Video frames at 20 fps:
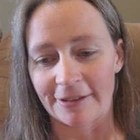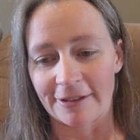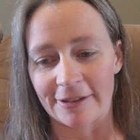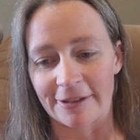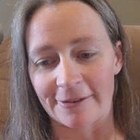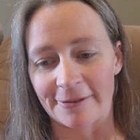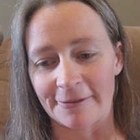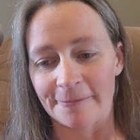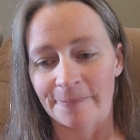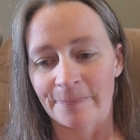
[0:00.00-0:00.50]

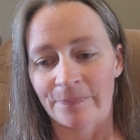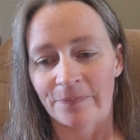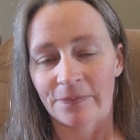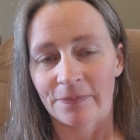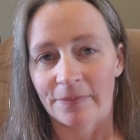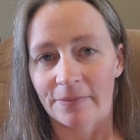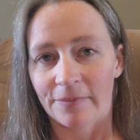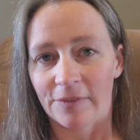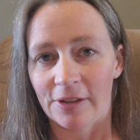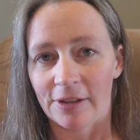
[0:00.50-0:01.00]
So
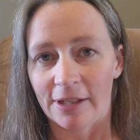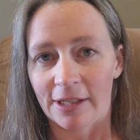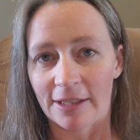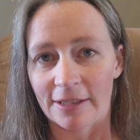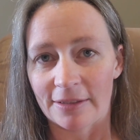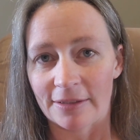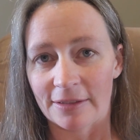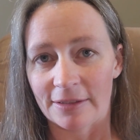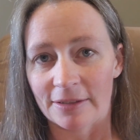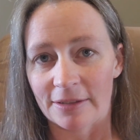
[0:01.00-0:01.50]
you
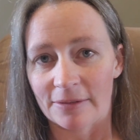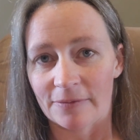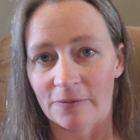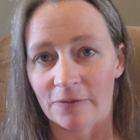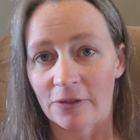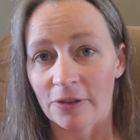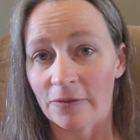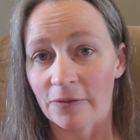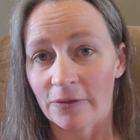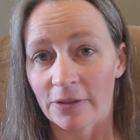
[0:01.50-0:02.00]
guys
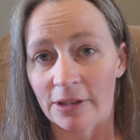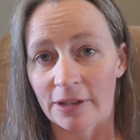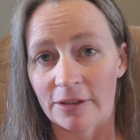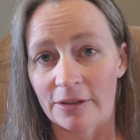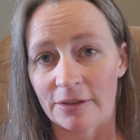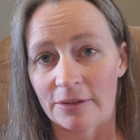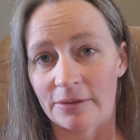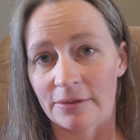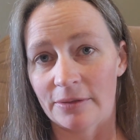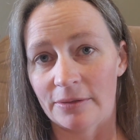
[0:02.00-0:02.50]
feel free
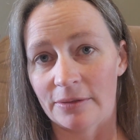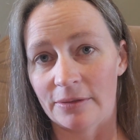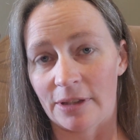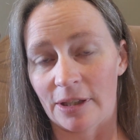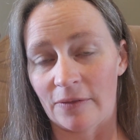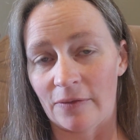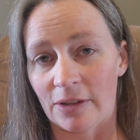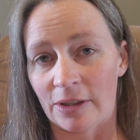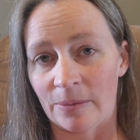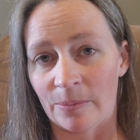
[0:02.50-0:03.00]
to
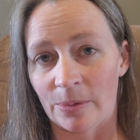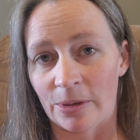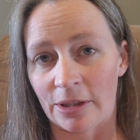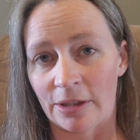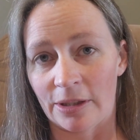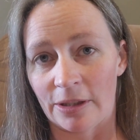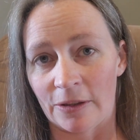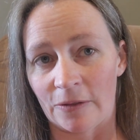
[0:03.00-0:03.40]
give input.